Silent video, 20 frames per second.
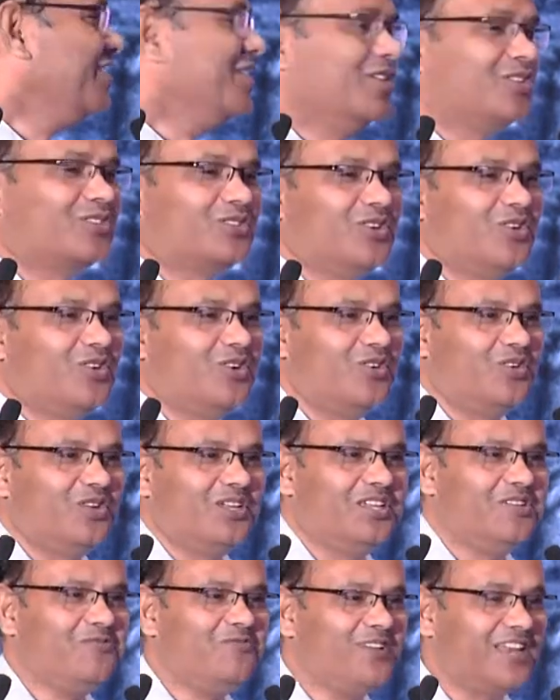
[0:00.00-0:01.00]
so
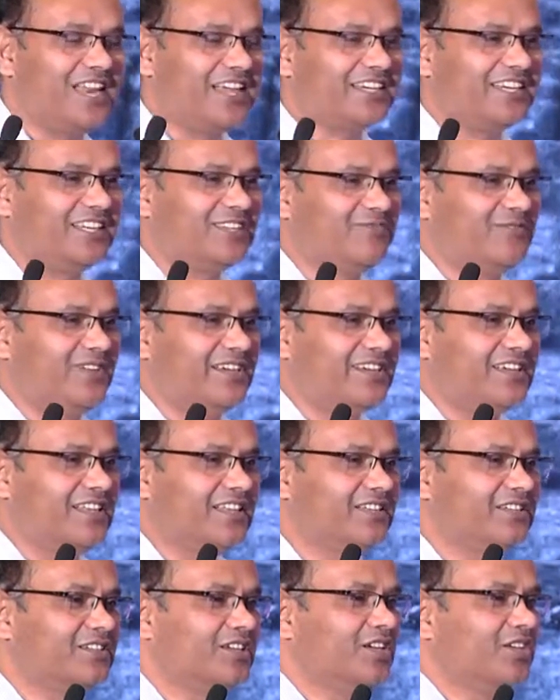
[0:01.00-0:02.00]
if electric
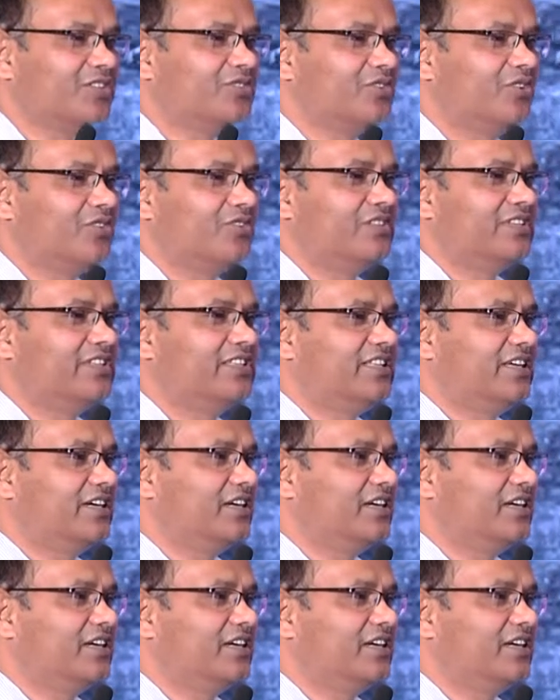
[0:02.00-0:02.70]
vehicles so